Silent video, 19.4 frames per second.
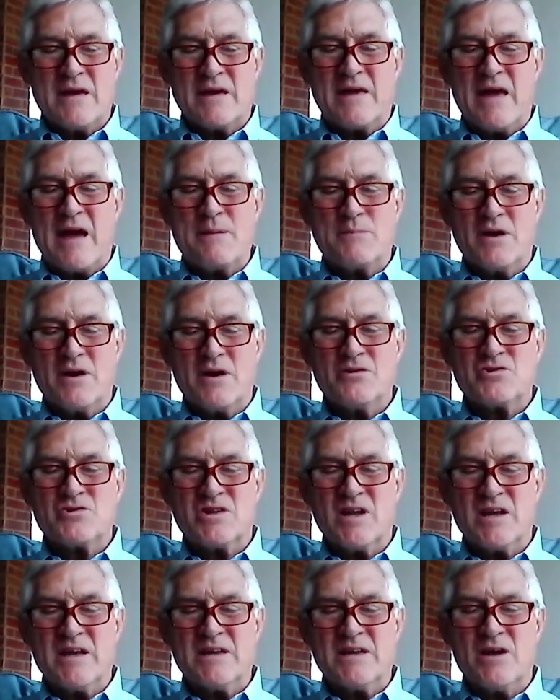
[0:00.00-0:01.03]
and came to
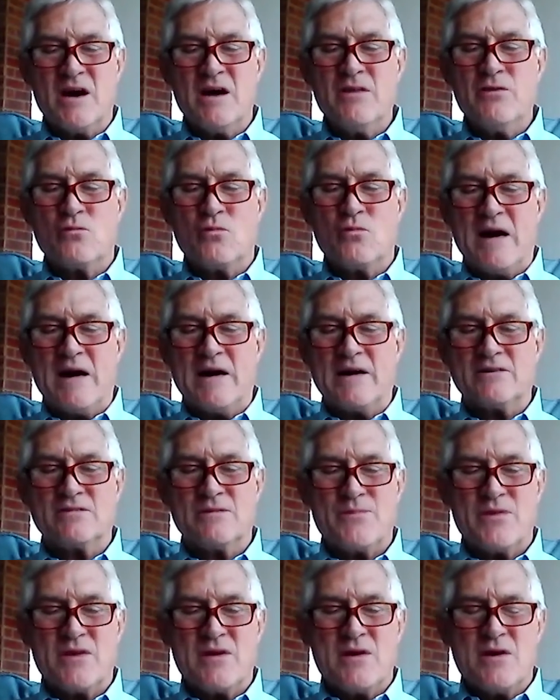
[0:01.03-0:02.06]
understand
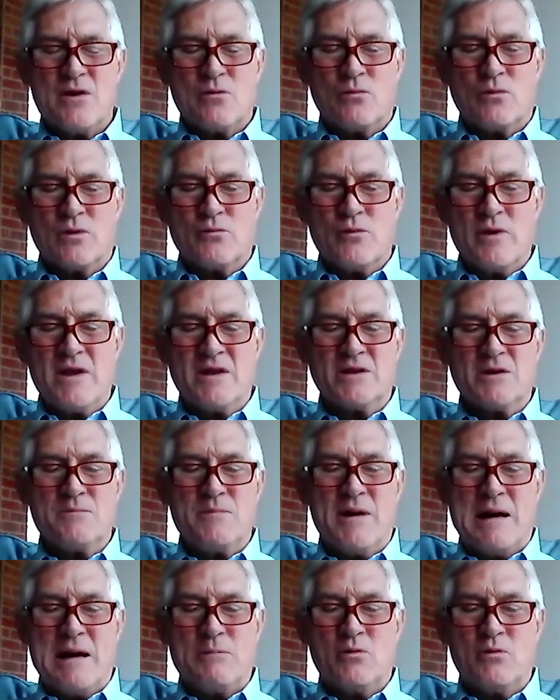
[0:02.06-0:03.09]
otherwise. When reading the
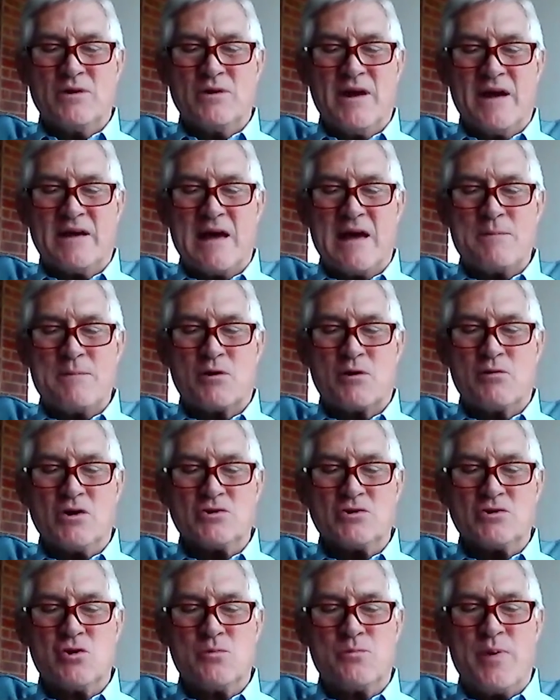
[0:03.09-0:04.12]
Bible one day, I came
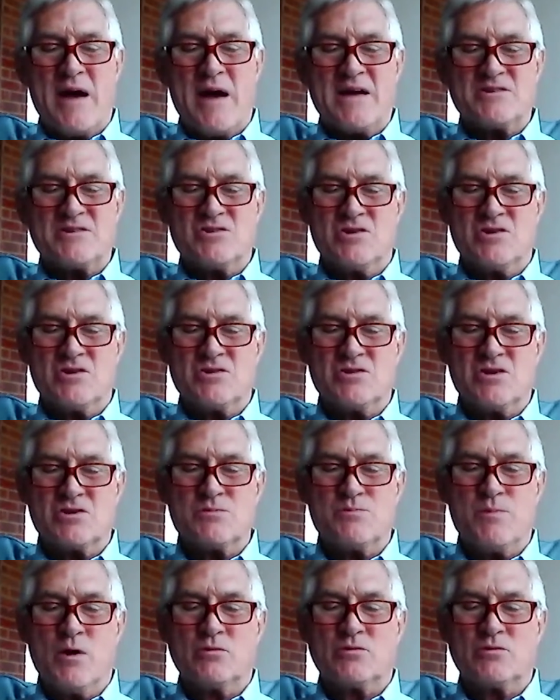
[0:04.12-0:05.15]
across 2 passages
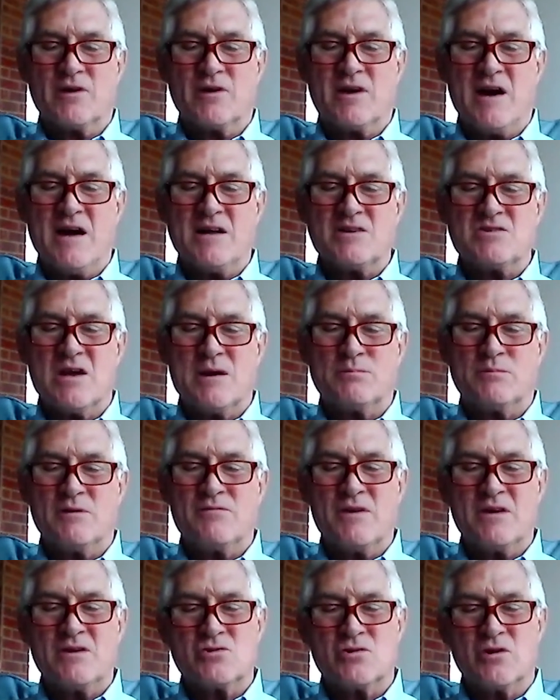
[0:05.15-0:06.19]
that spoke to the concept
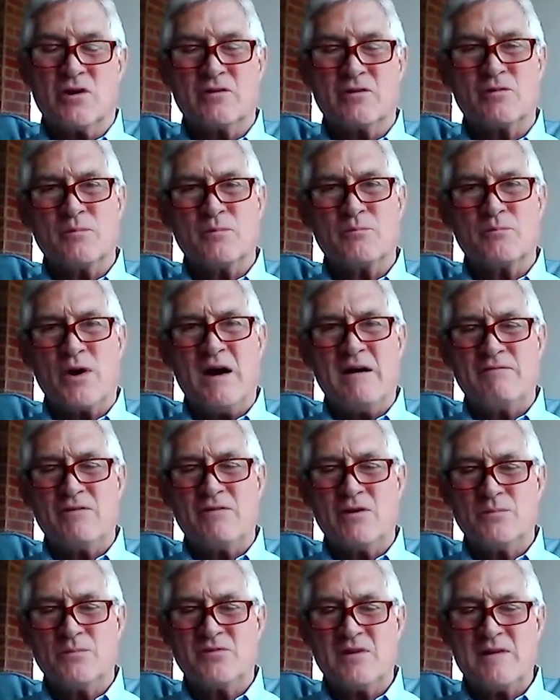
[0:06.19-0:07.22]
of insurance. In
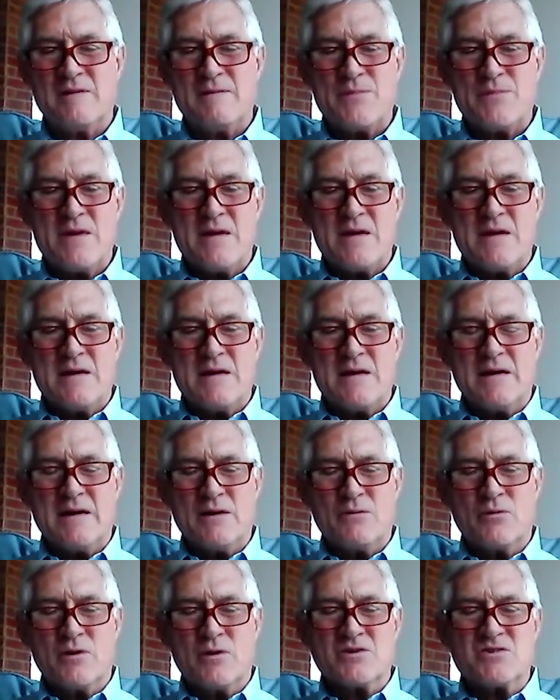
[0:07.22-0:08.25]
Proverbs,
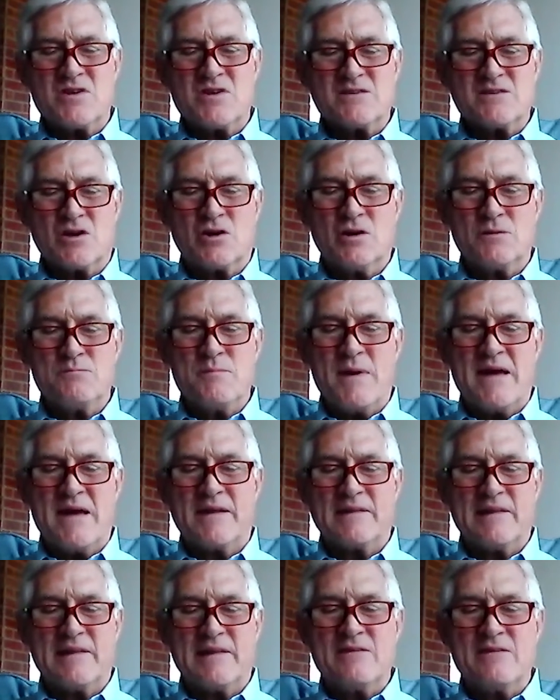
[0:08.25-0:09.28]
where it says a good
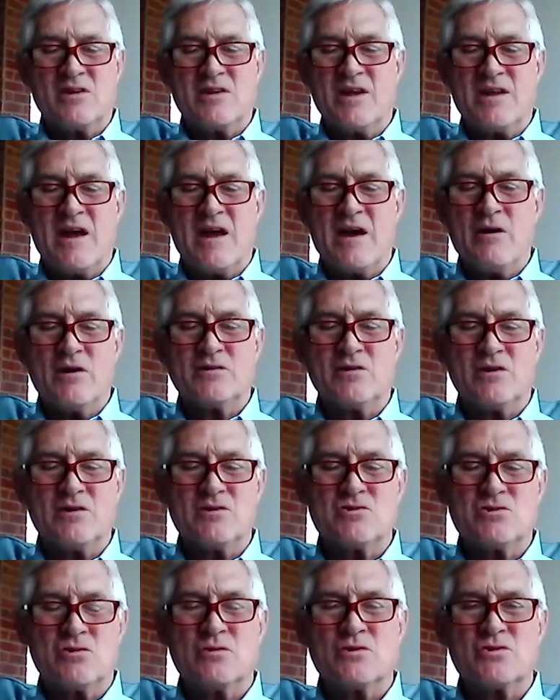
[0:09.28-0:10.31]
man leaves an
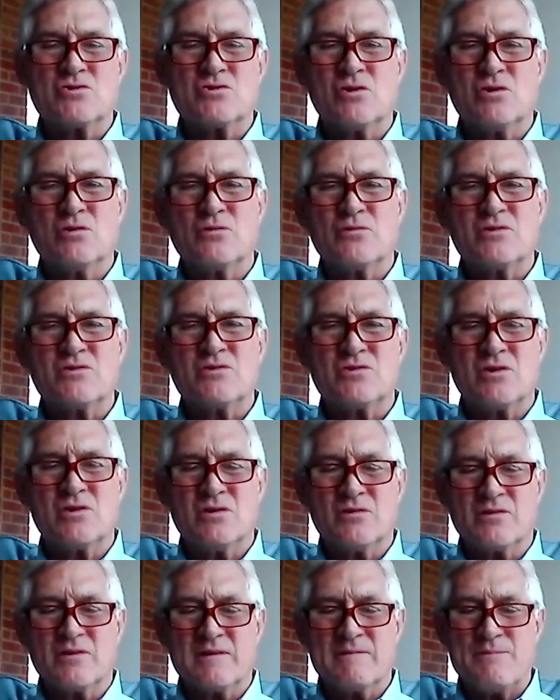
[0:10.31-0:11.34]
inheritance to his children's
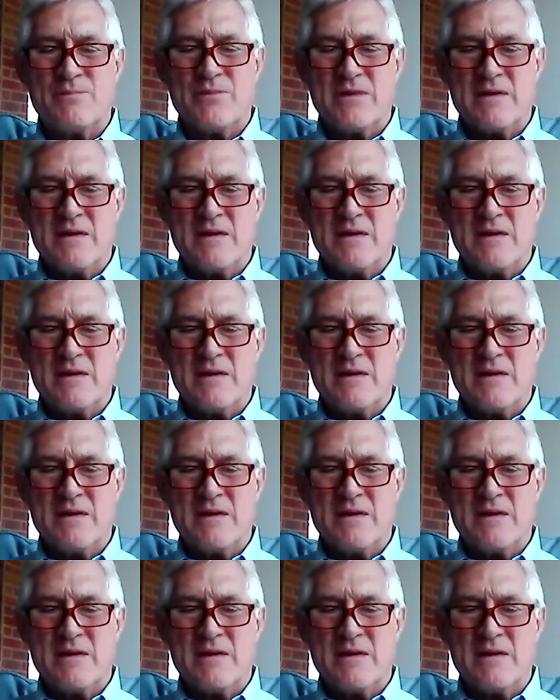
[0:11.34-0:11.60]
children.